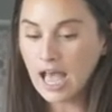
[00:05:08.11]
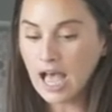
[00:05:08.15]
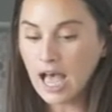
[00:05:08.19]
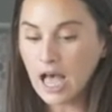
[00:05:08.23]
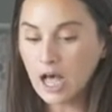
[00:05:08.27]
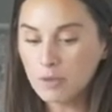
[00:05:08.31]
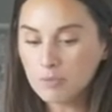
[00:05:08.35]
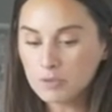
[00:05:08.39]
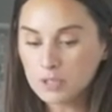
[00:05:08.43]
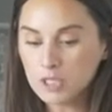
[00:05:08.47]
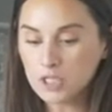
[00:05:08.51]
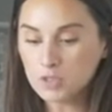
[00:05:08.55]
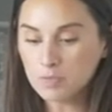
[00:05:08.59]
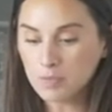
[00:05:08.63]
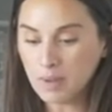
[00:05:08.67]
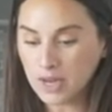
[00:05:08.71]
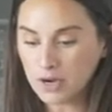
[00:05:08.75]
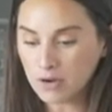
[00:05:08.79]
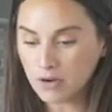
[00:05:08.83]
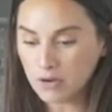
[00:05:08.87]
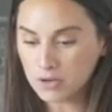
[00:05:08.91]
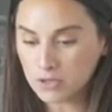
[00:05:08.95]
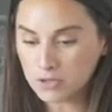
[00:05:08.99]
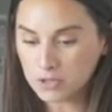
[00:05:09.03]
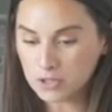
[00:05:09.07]
helps us
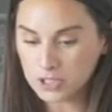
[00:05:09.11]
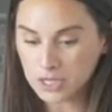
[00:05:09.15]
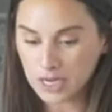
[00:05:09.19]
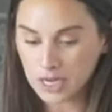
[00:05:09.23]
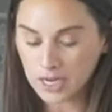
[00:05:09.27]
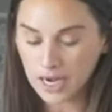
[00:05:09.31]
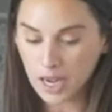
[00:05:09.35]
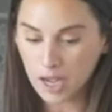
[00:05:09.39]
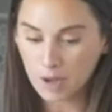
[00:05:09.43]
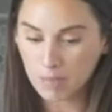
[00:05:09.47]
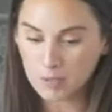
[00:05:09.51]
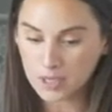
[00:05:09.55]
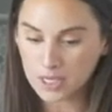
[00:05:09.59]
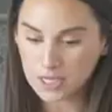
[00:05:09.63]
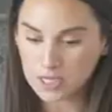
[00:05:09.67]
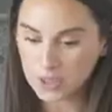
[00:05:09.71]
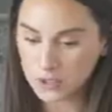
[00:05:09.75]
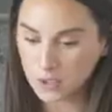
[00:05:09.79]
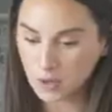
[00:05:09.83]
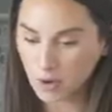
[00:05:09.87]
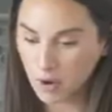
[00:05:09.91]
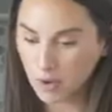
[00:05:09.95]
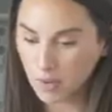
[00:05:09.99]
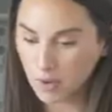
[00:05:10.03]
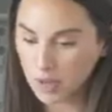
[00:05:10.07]
better understand how plants
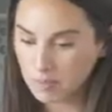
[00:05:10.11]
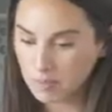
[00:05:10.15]
grow